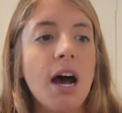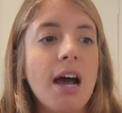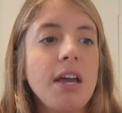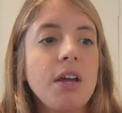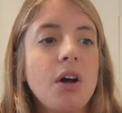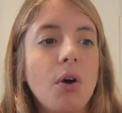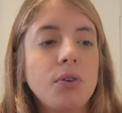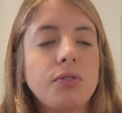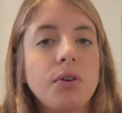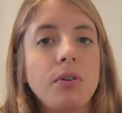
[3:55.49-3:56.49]
I
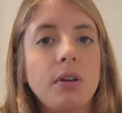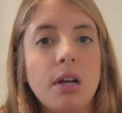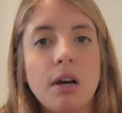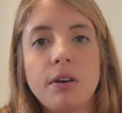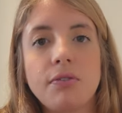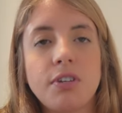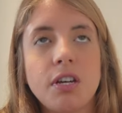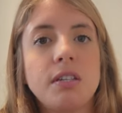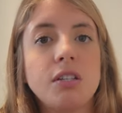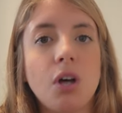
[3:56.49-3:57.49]
also
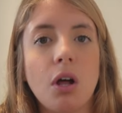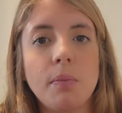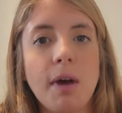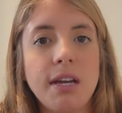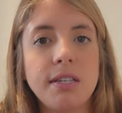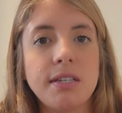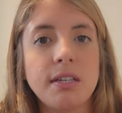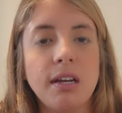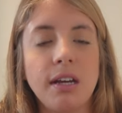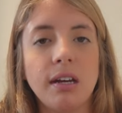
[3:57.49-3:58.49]
loved the Dolomites
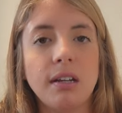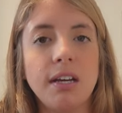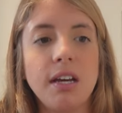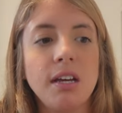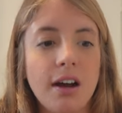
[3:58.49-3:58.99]
in Italy.